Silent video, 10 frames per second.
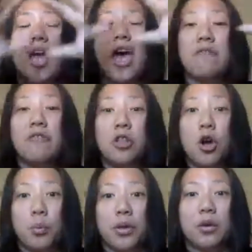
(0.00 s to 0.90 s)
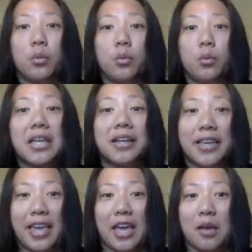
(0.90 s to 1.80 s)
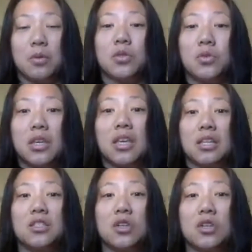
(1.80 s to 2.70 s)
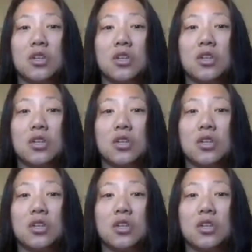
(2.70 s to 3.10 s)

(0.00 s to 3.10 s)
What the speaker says: and you envelope it within a game. So the kids